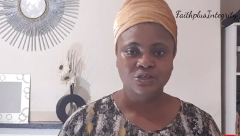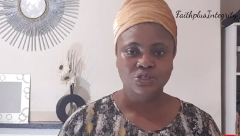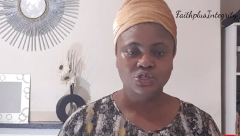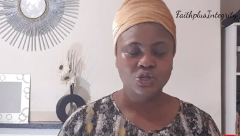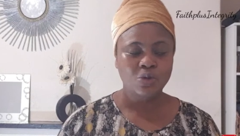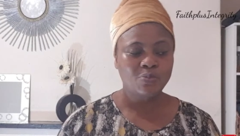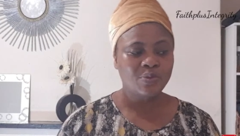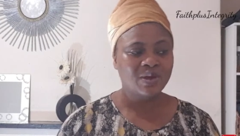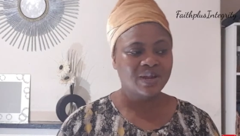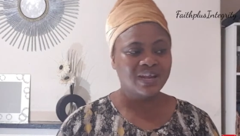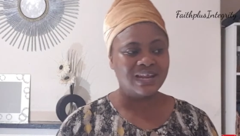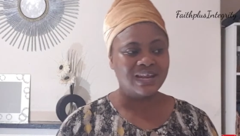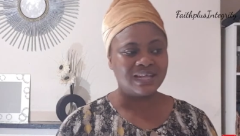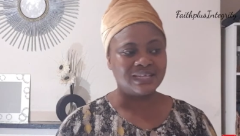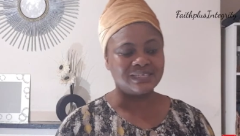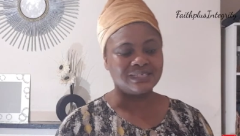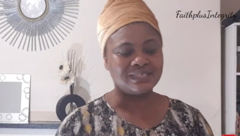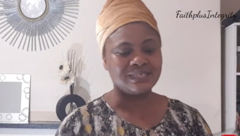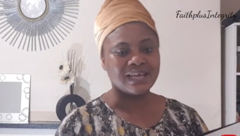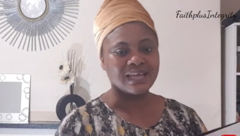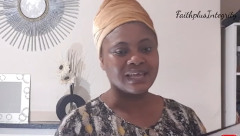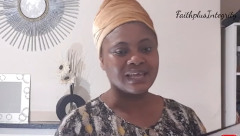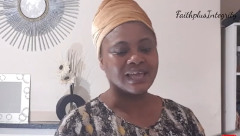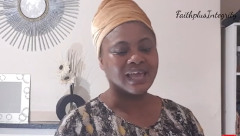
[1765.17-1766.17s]
Somebody that
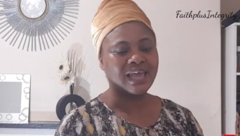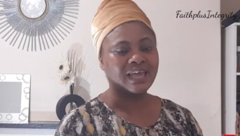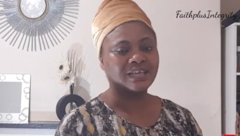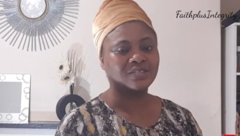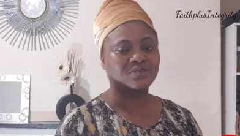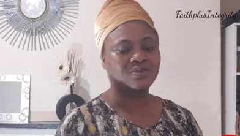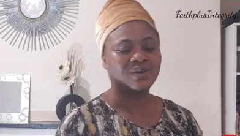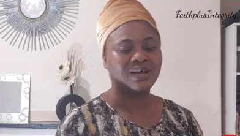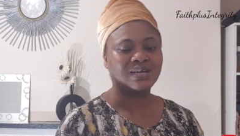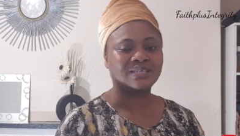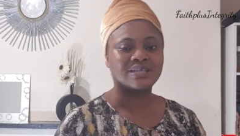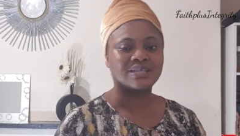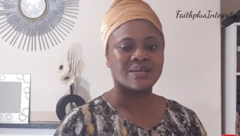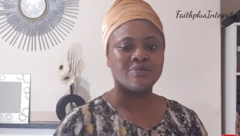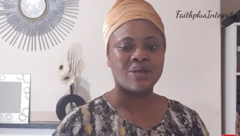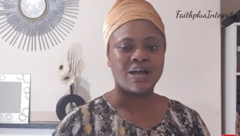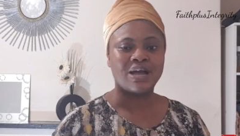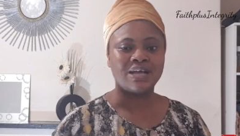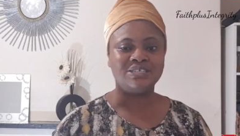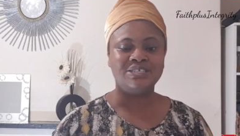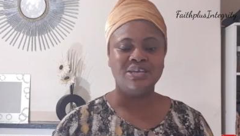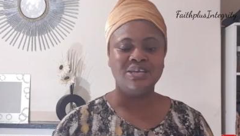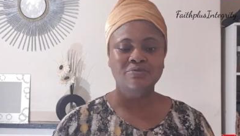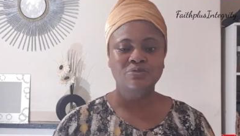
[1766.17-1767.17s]
is a gay is not
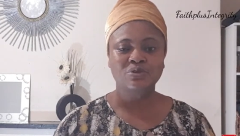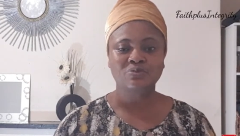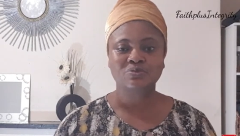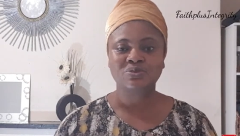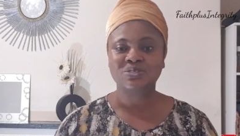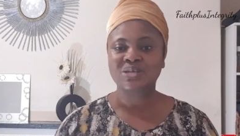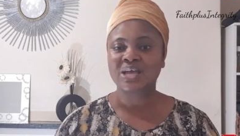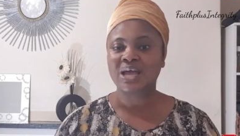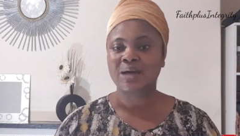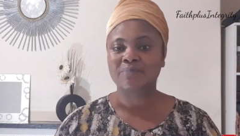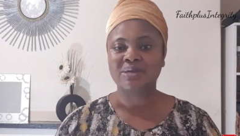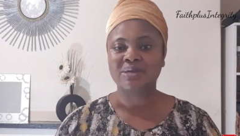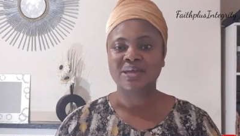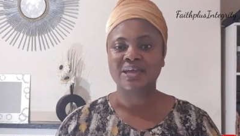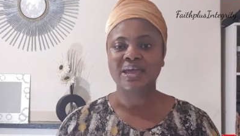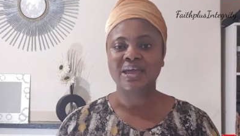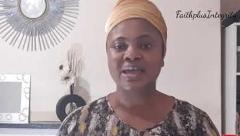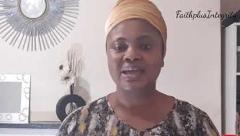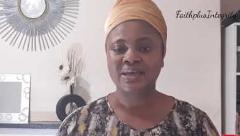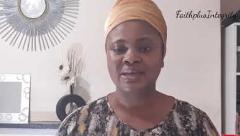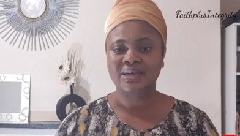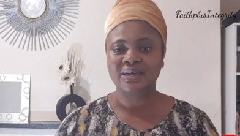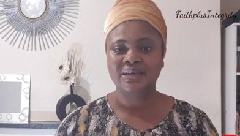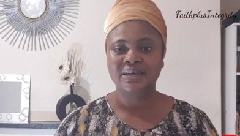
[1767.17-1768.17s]
ashamed to say I'm a
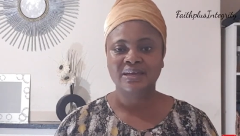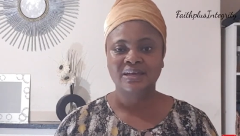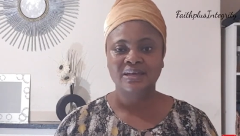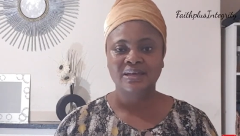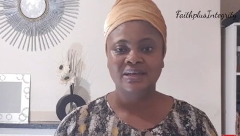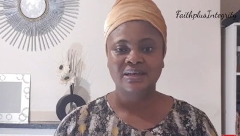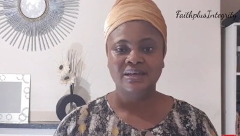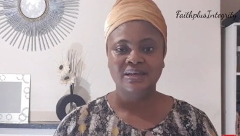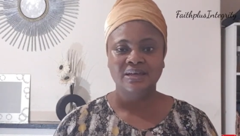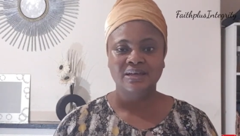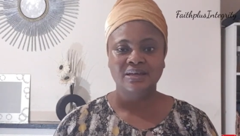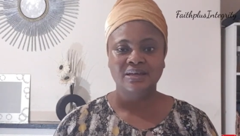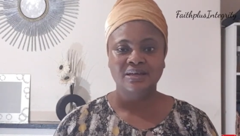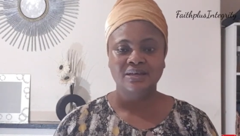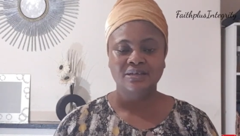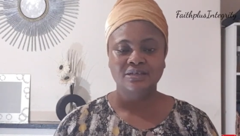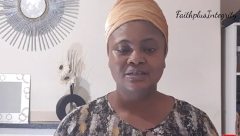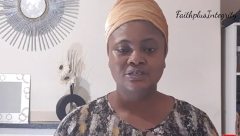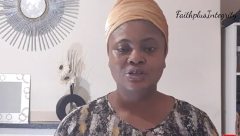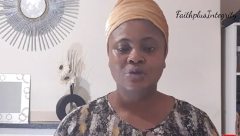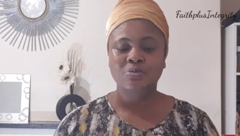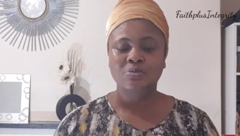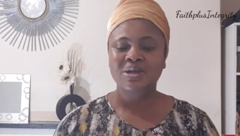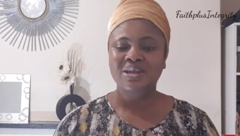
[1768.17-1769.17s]
gay.
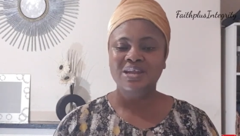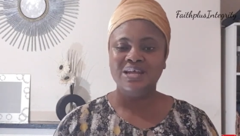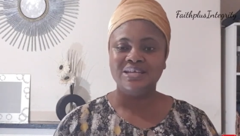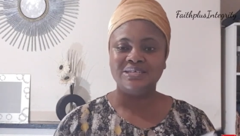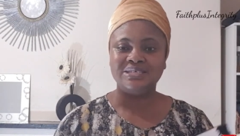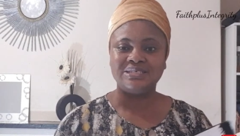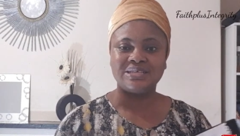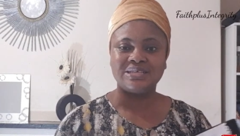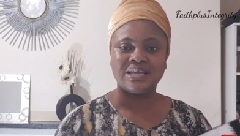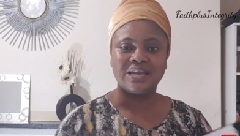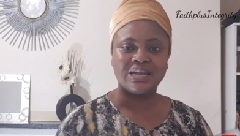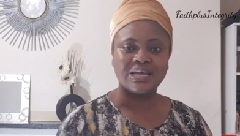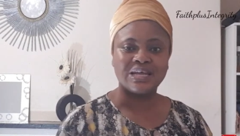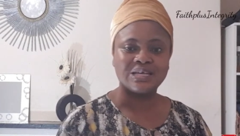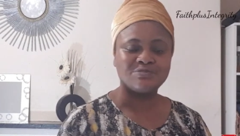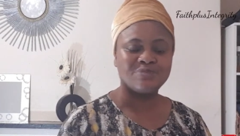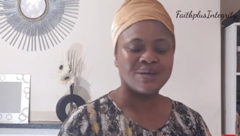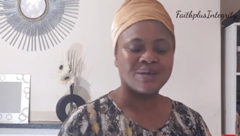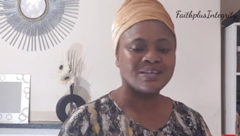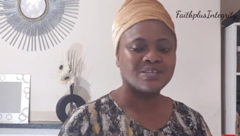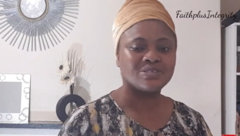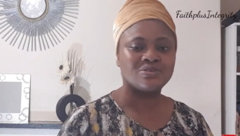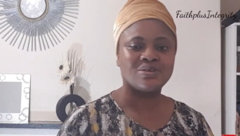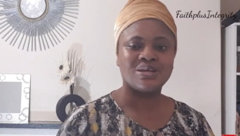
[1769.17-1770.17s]
Somebody that is a
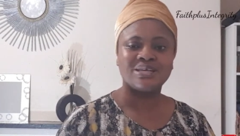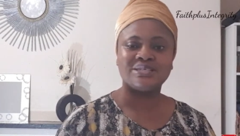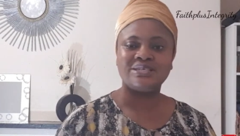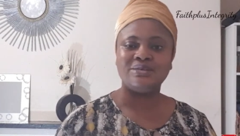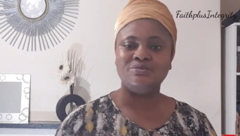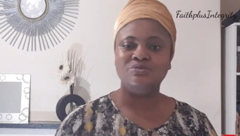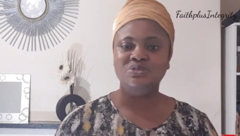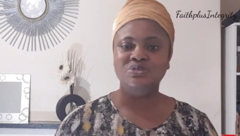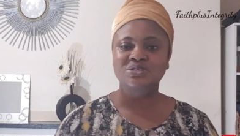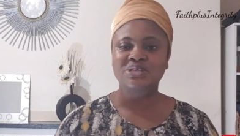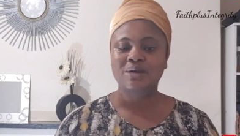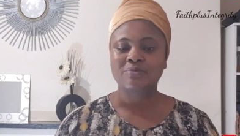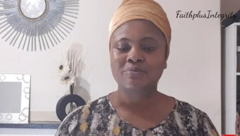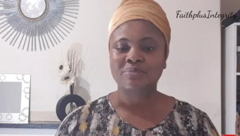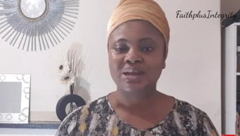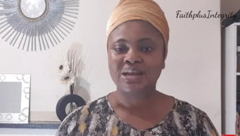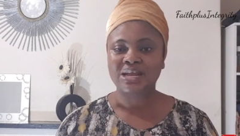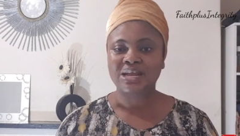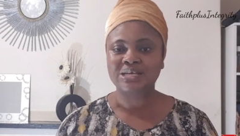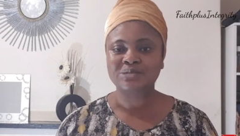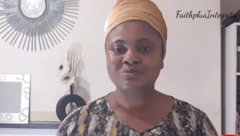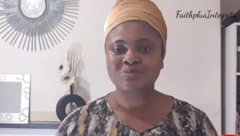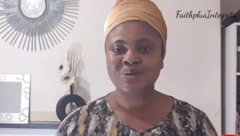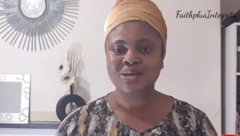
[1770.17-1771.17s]
lesbian is not ashamed to say I'm a
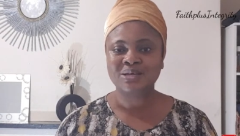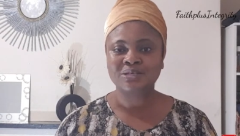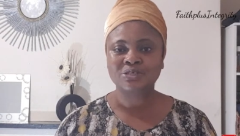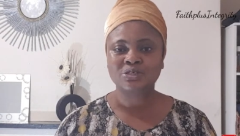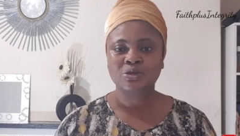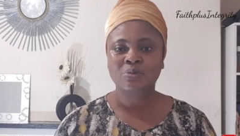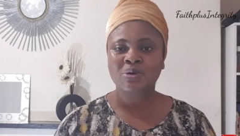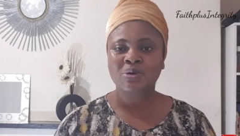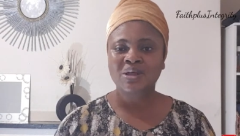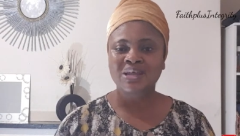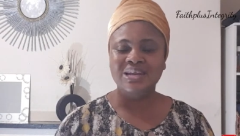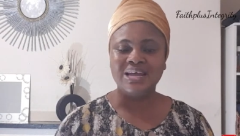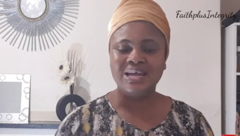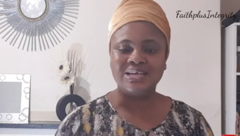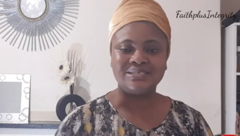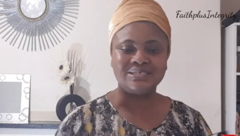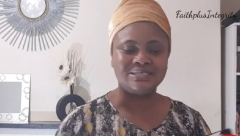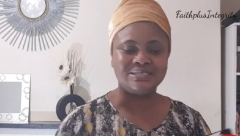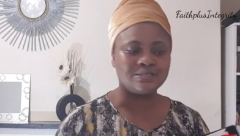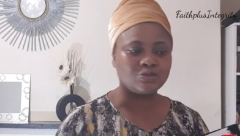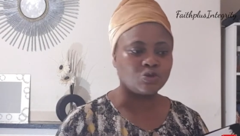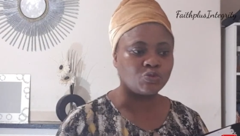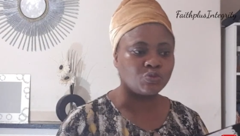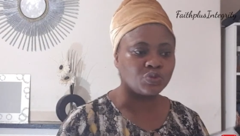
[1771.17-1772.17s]
lesbian. Somebody
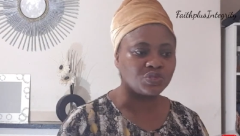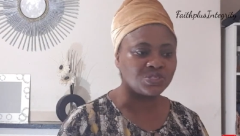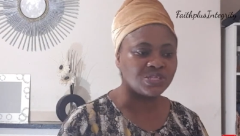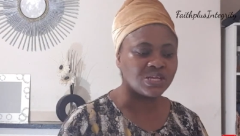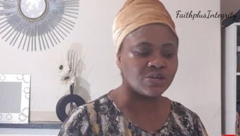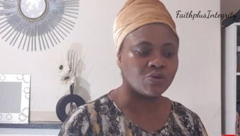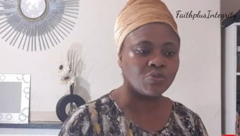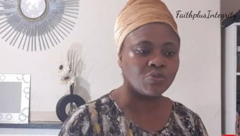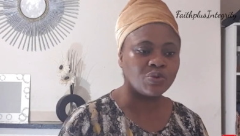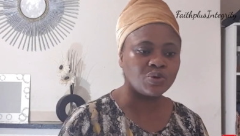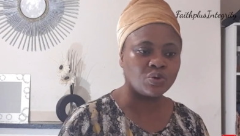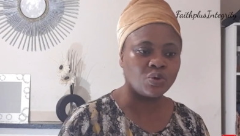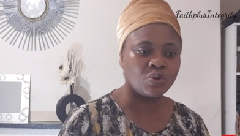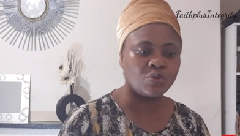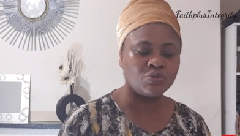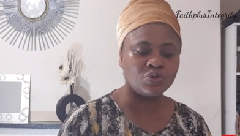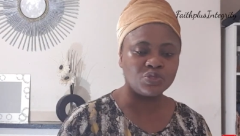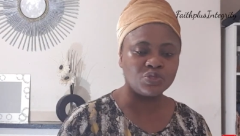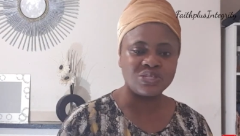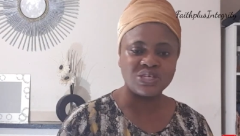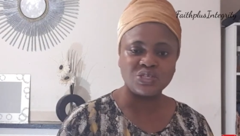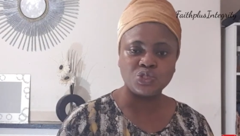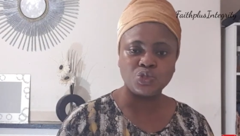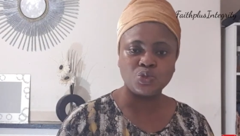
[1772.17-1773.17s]
that is
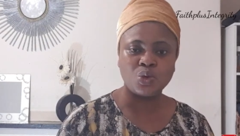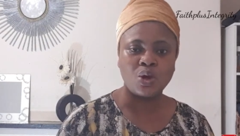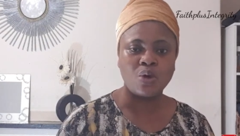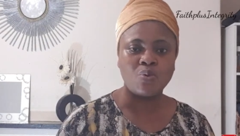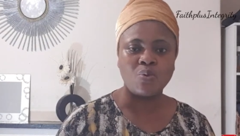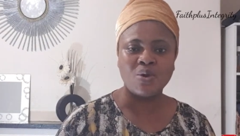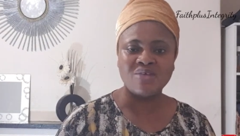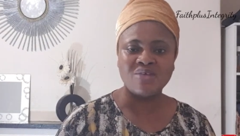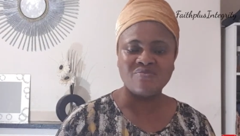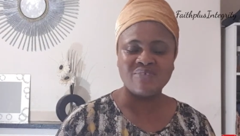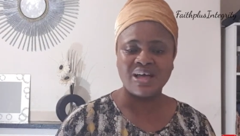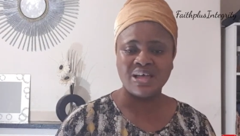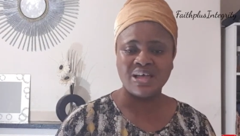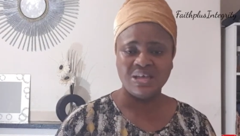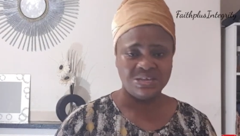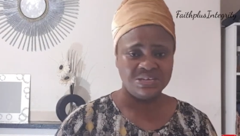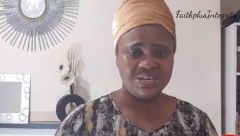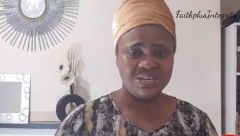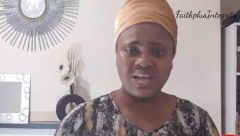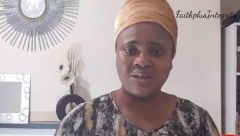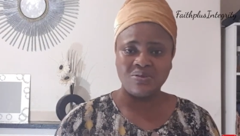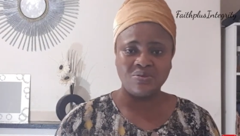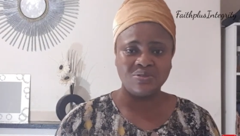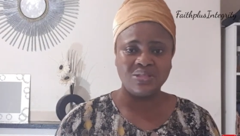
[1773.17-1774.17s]
homosexual or whatever,
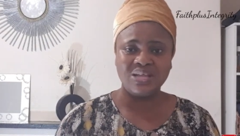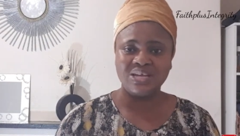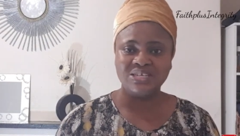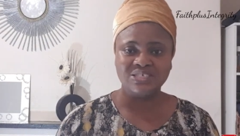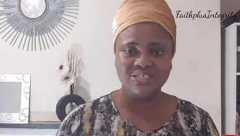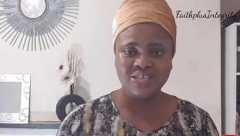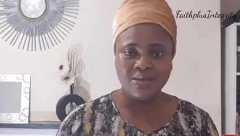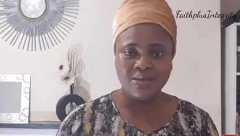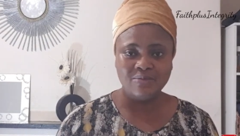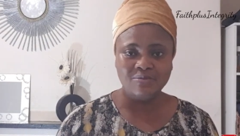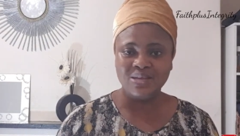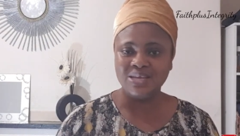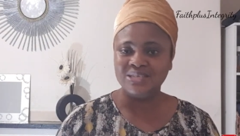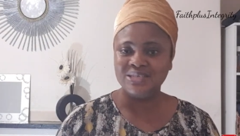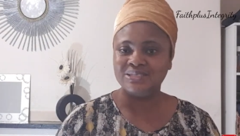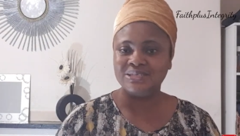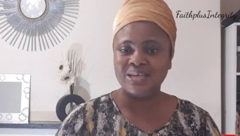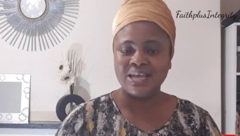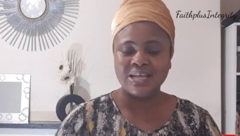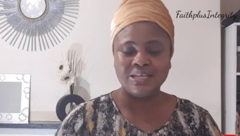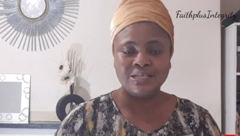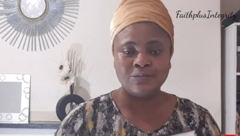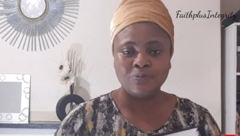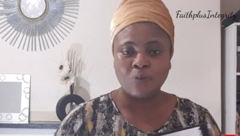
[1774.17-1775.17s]
they are not ashamed. They
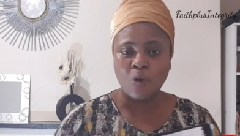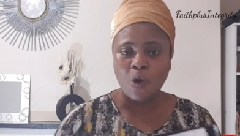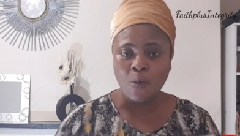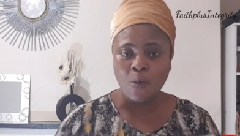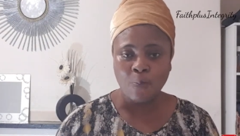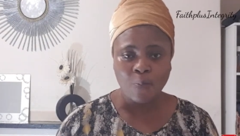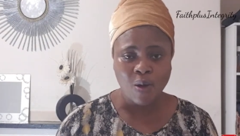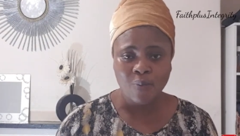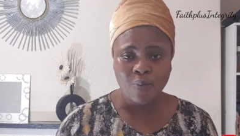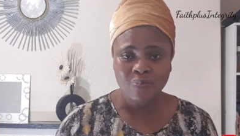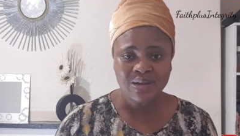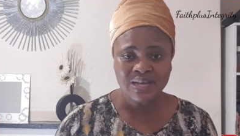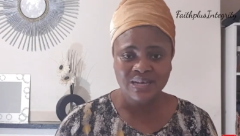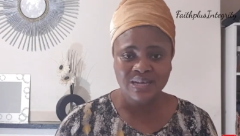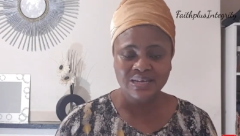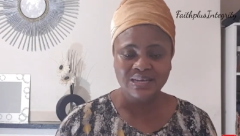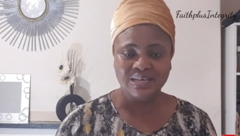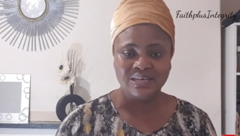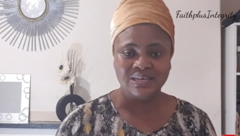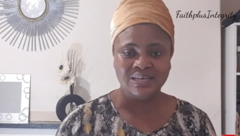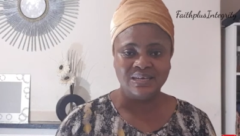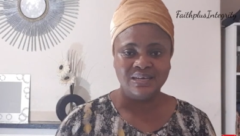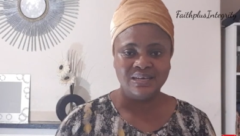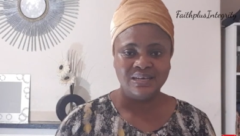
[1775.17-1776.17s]
say it
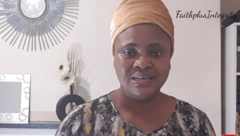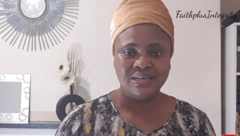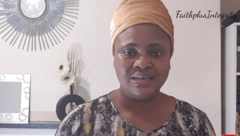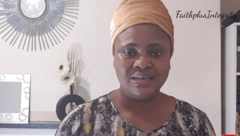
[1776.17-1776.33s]
publicly.